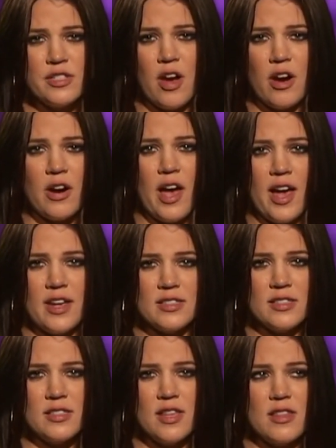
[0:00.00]
R
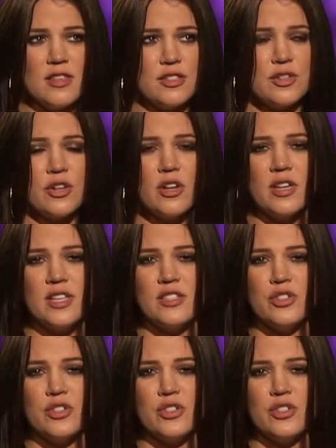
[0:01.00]
Us. This girl is